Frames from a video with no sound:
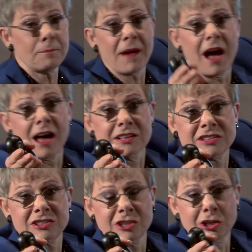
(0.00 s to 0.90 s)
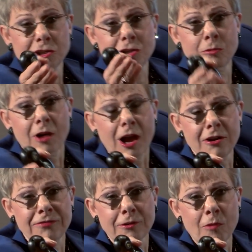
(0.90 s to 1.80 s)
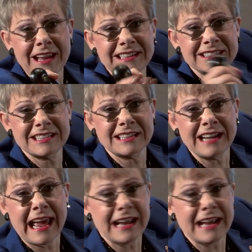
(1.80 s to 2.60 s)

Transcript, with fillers: the past, you were overweight and didn't